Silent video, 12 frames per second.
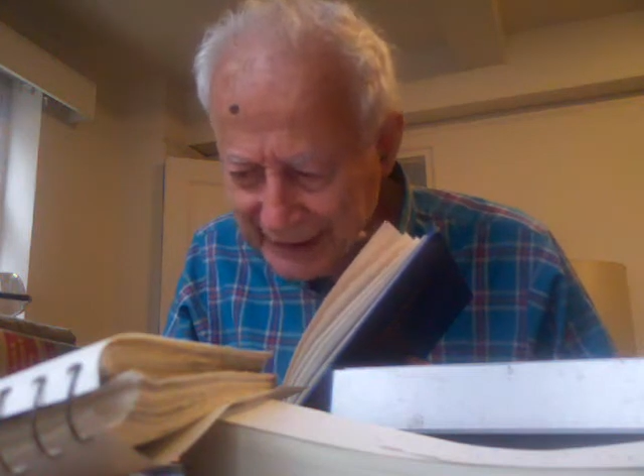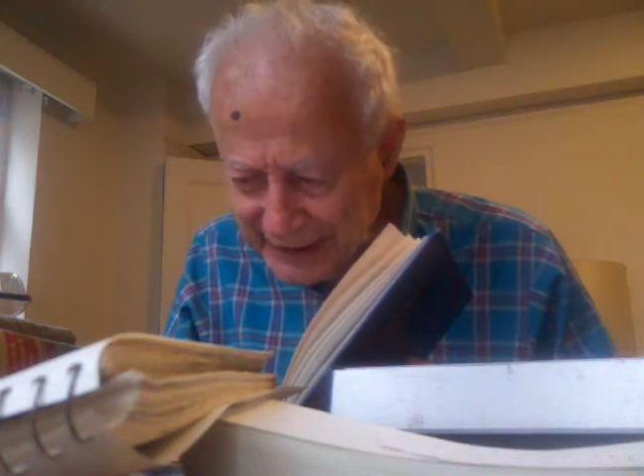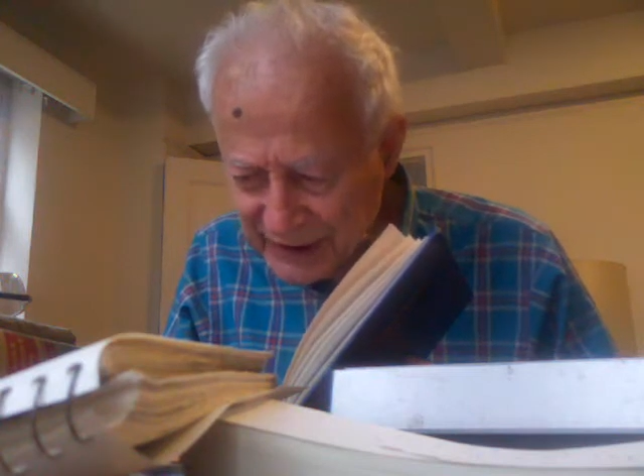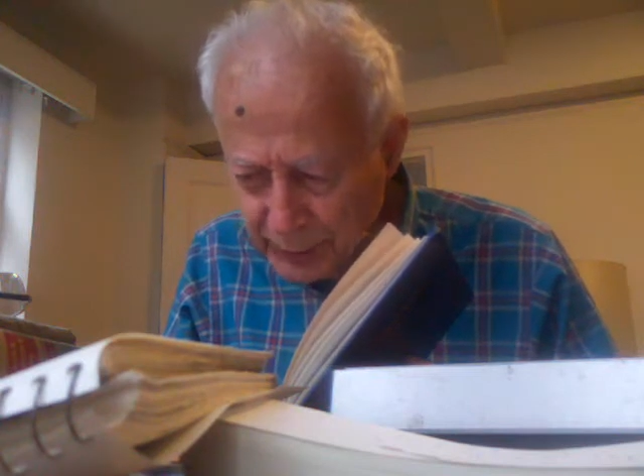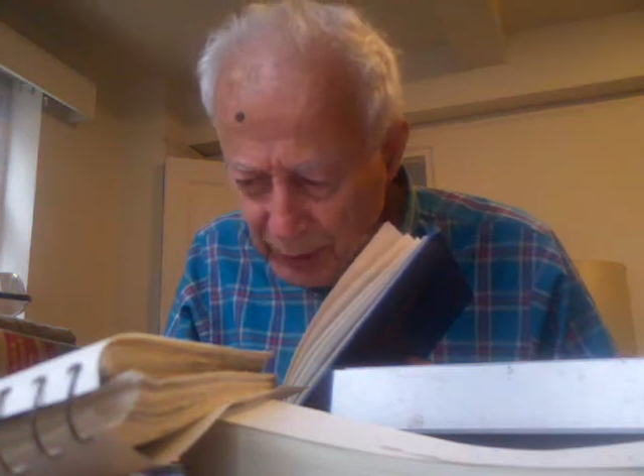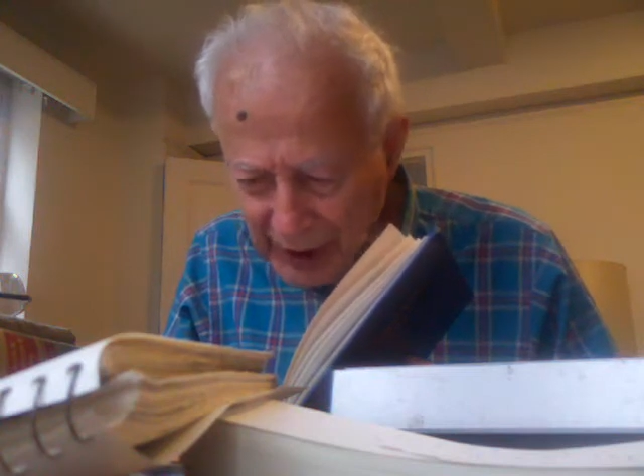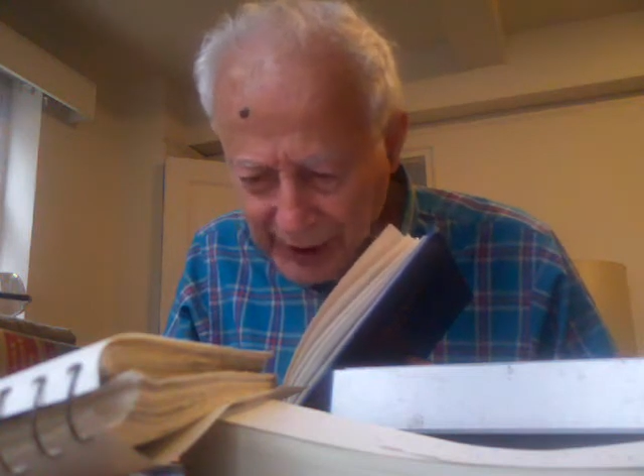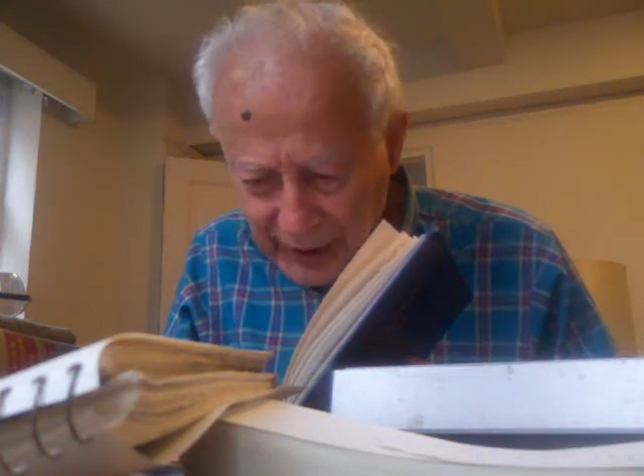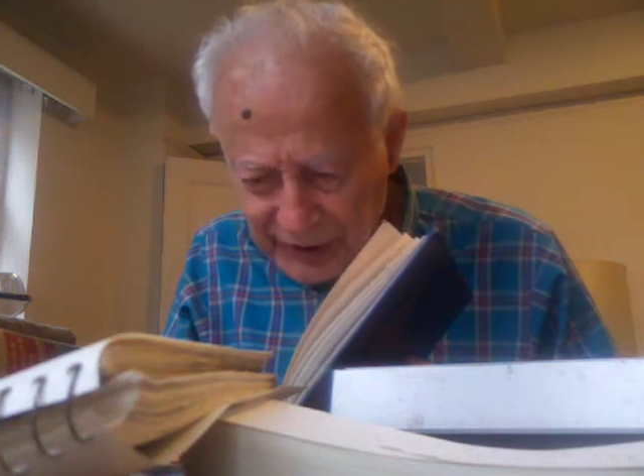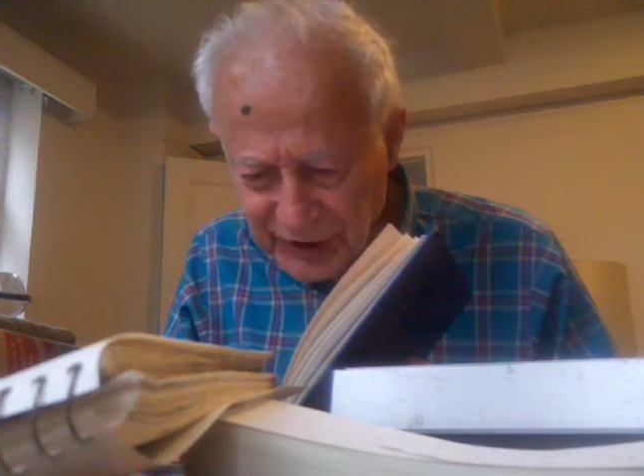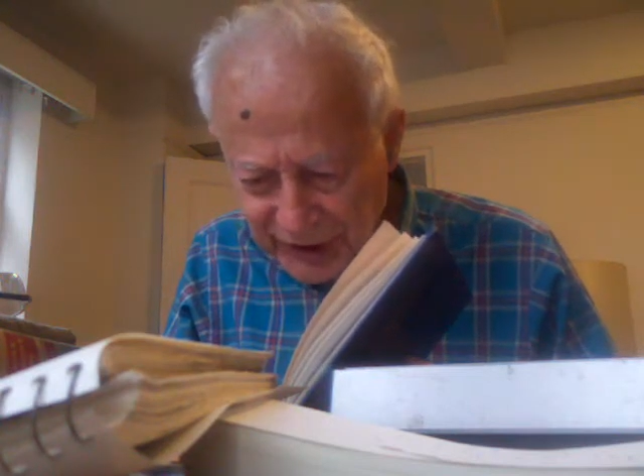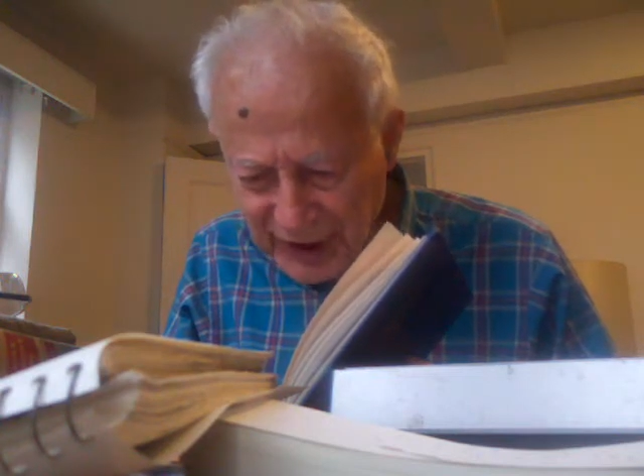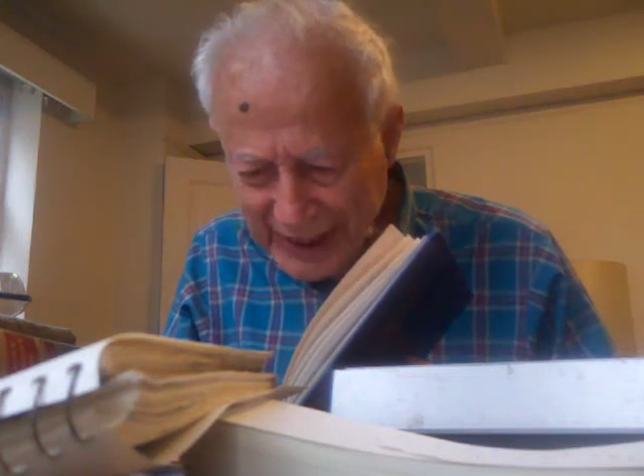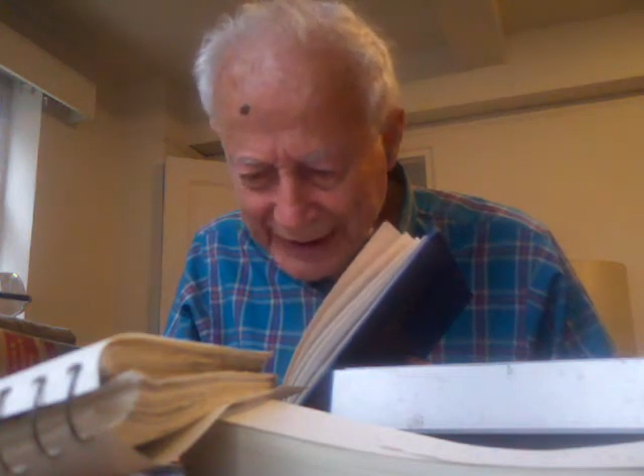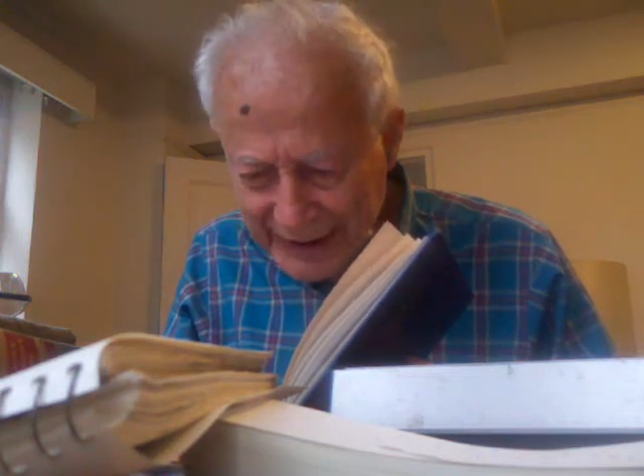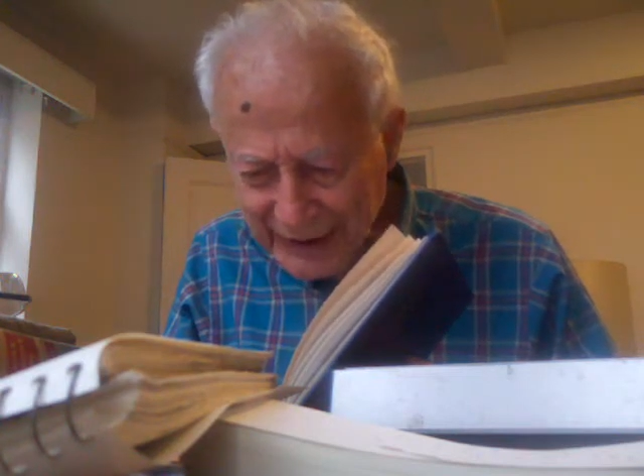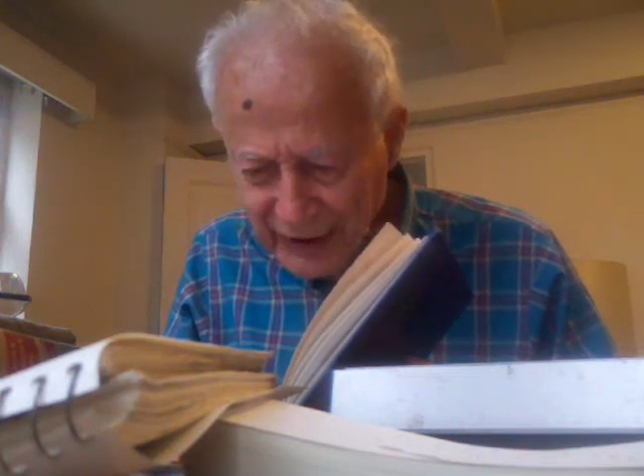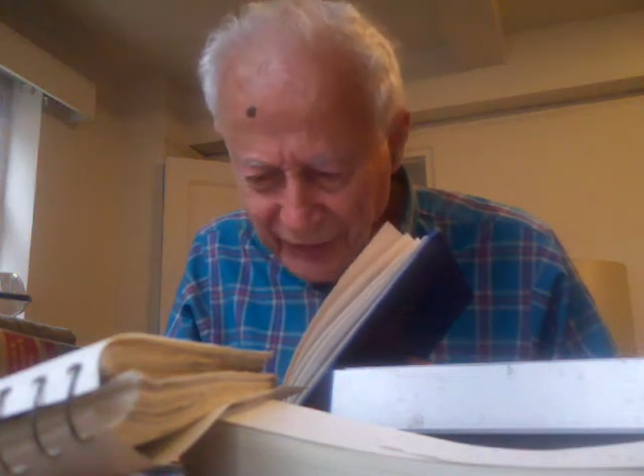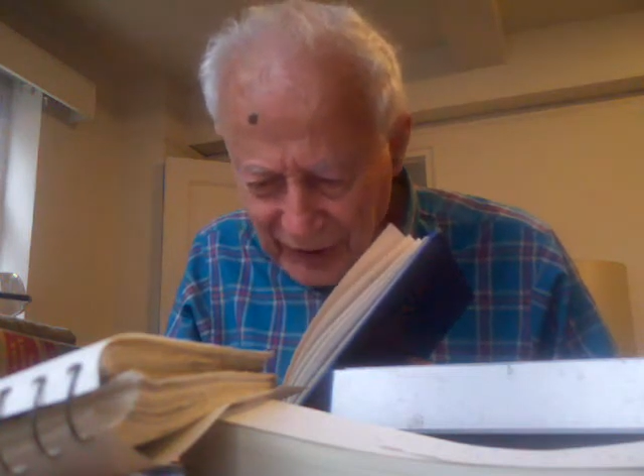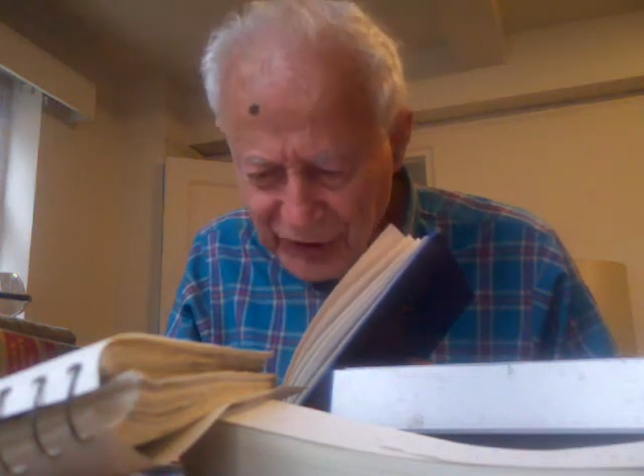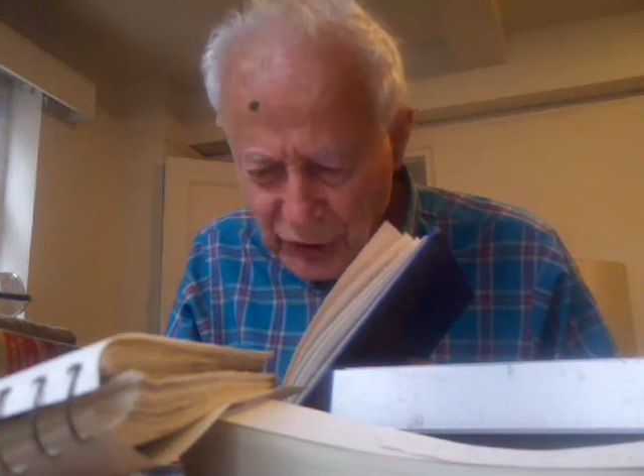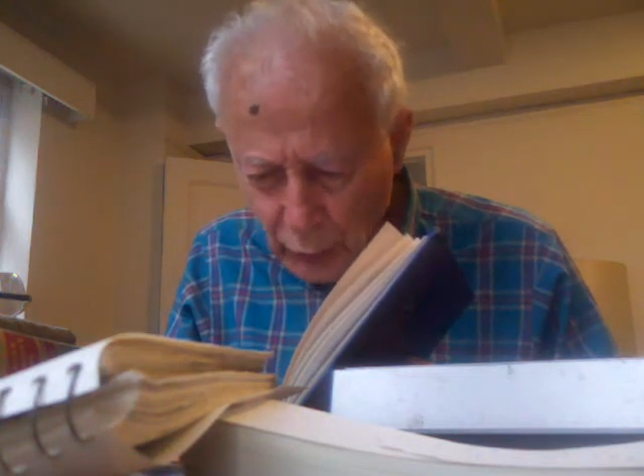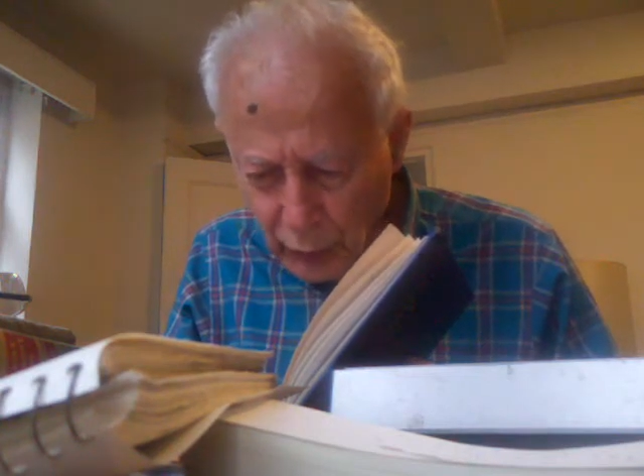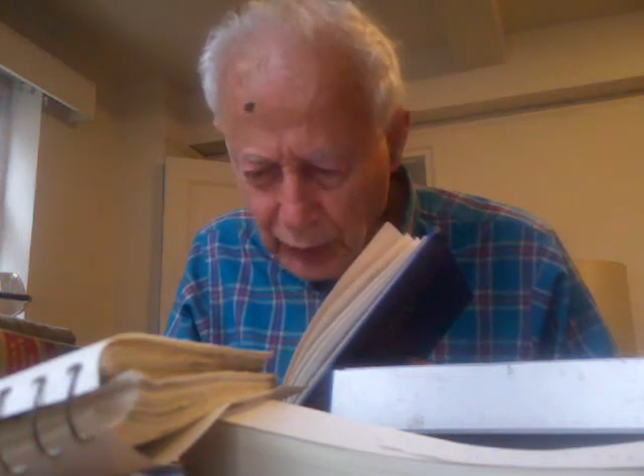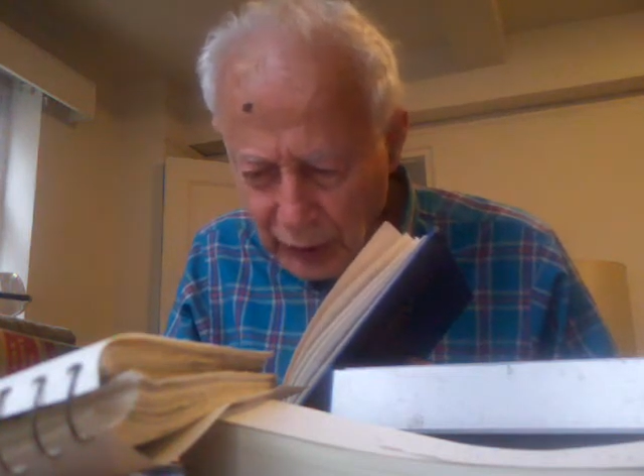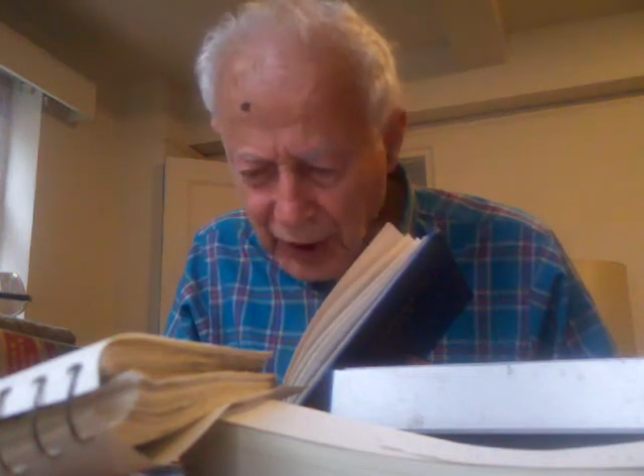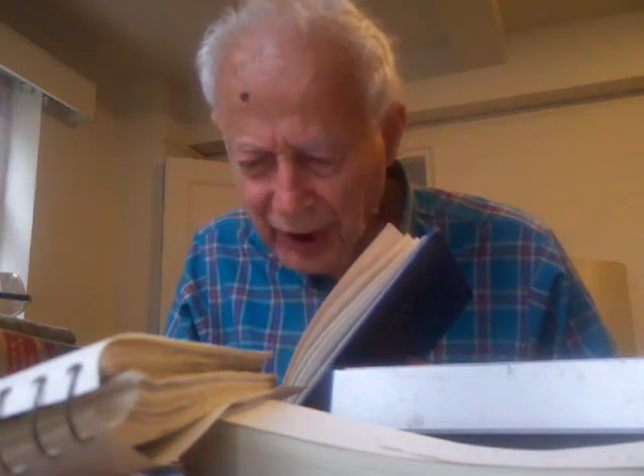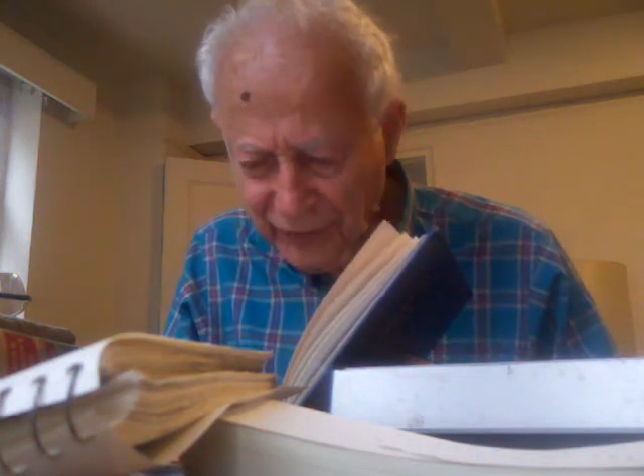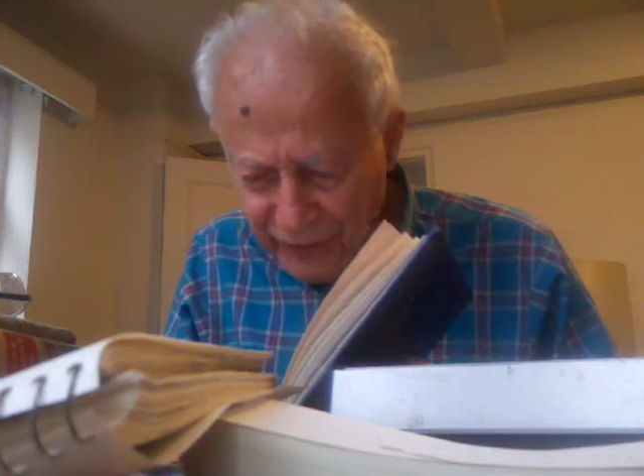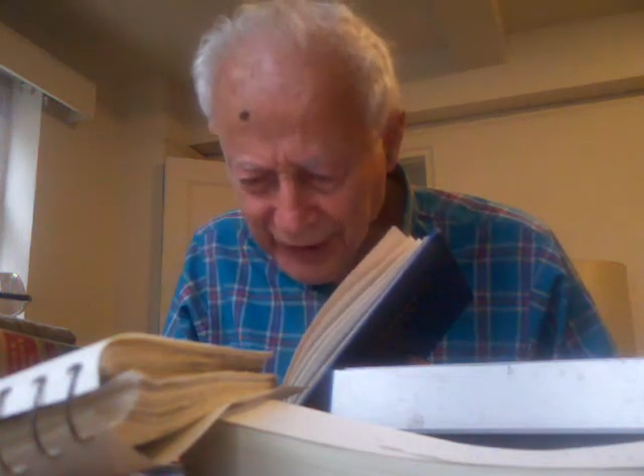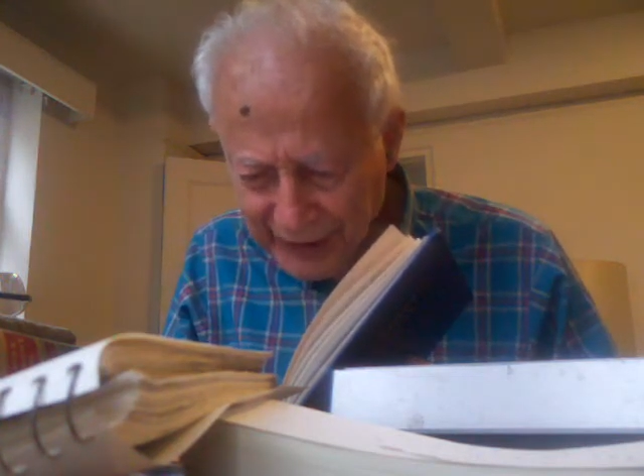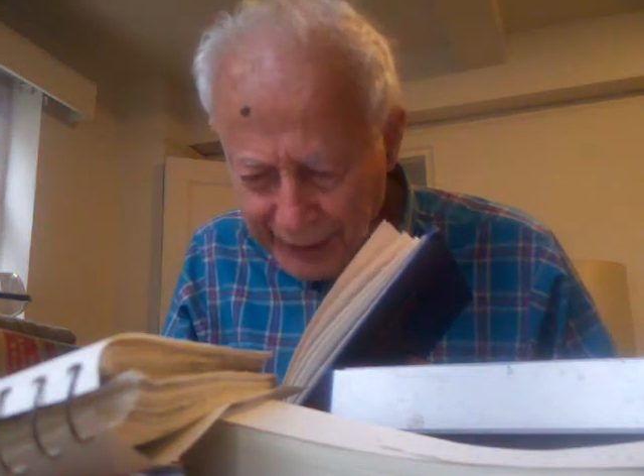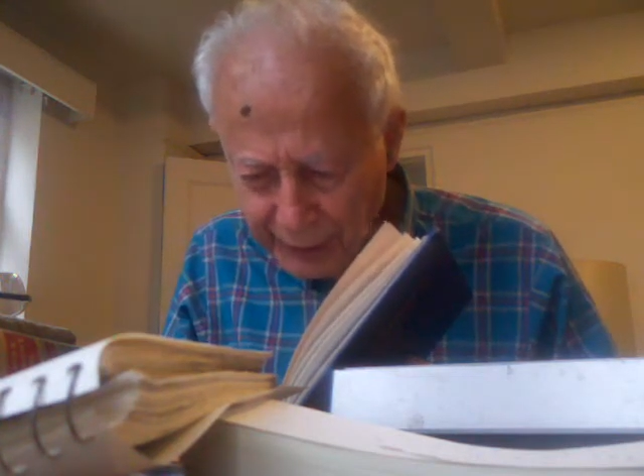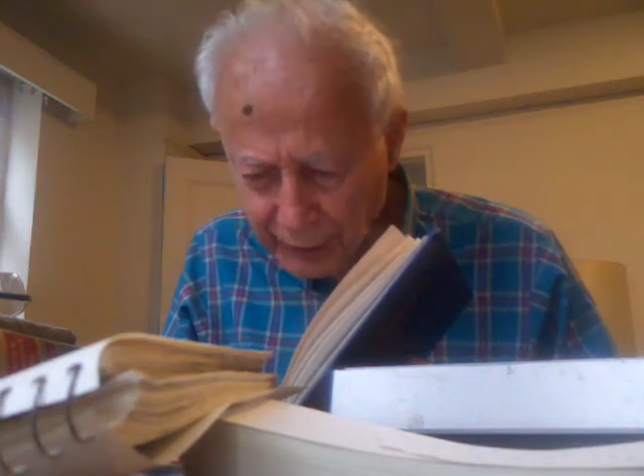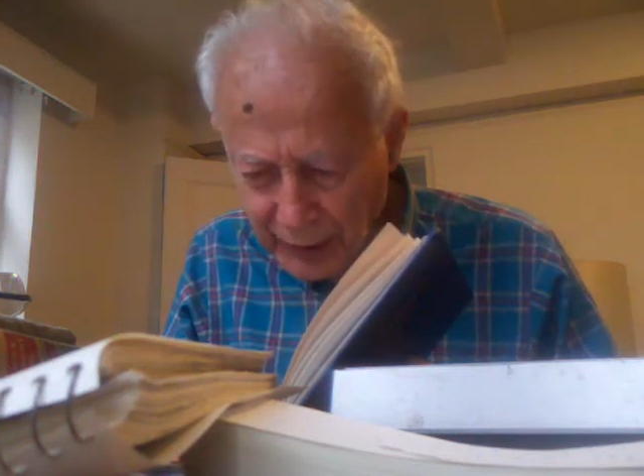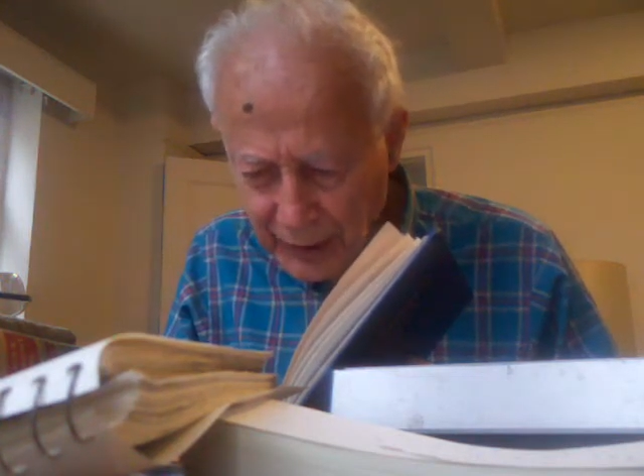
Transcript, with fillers: inspires is an individual affair.